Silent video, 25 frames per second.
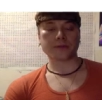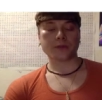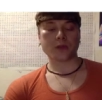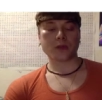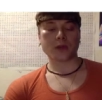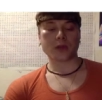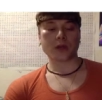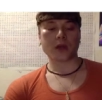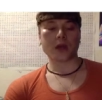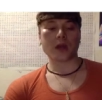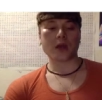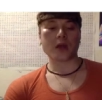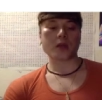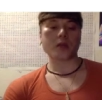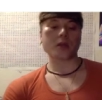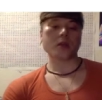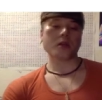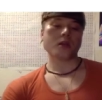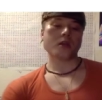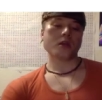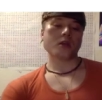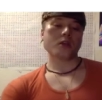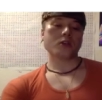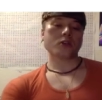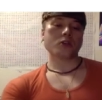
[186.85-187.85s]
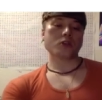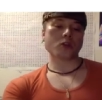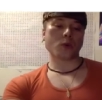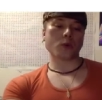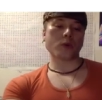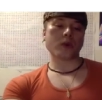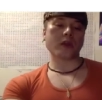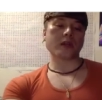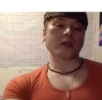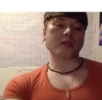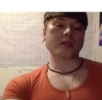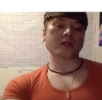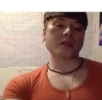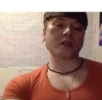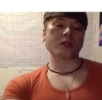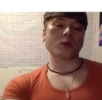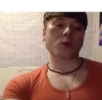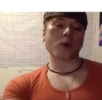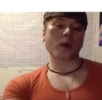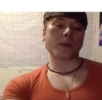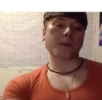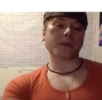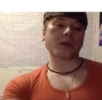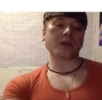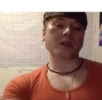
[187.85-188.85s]
Okay, so we can see the
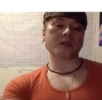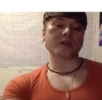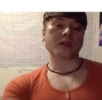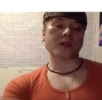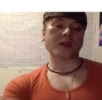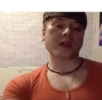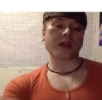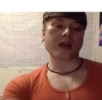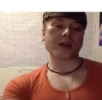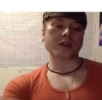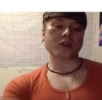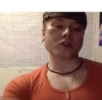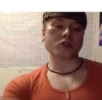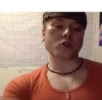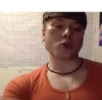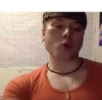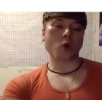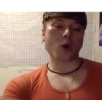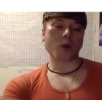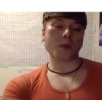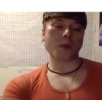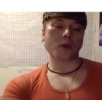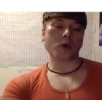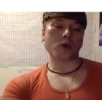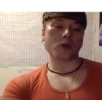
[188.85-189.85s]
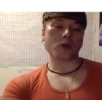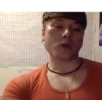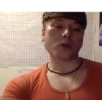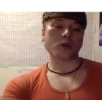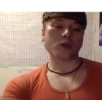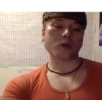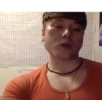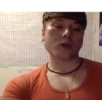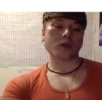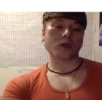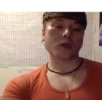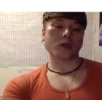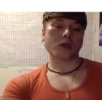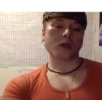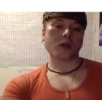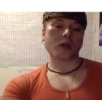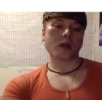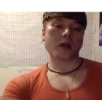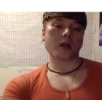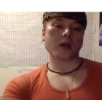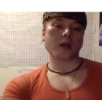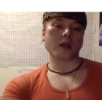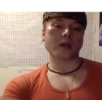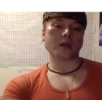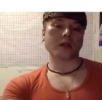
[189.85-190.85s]
white blood cell counts normal
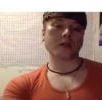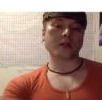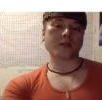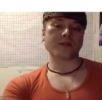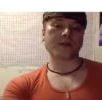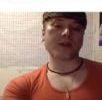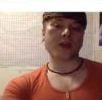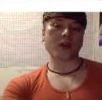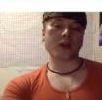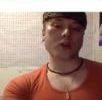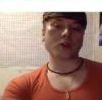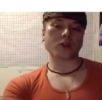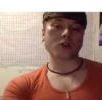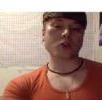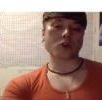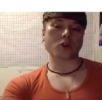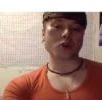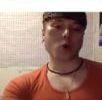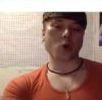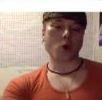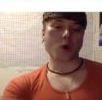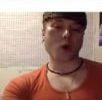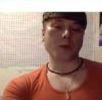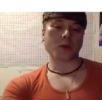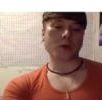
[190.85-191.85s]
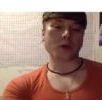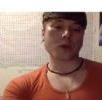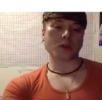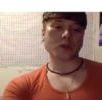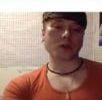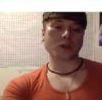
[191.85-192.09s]
and the vitals are normal.